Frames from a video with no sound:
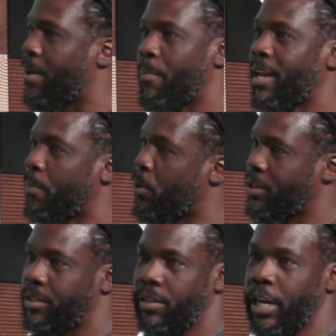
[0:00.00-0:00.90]
Meta
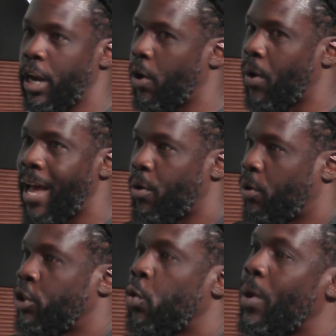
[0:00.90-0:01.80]
puts, you know, I don't
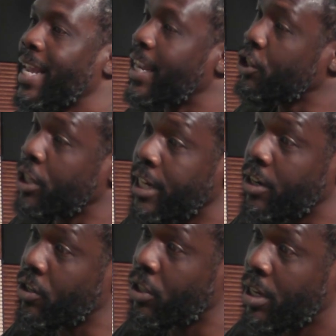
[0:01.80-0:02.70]
know, 20
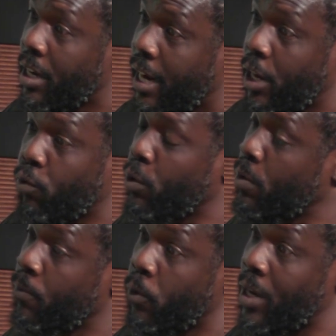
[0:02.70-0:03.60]
engineers in a
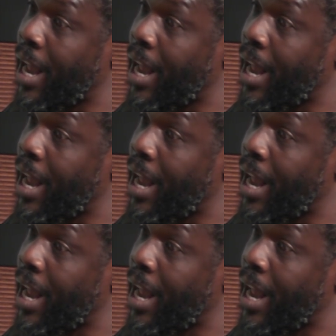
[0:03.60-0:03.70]
room for